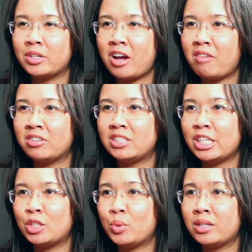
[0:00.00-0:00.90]
in a
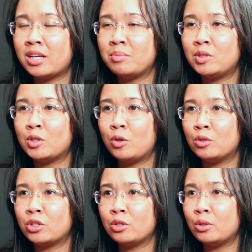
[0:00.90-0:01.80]
conversation when it comes to
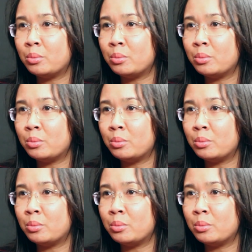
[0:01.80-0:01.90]
culture and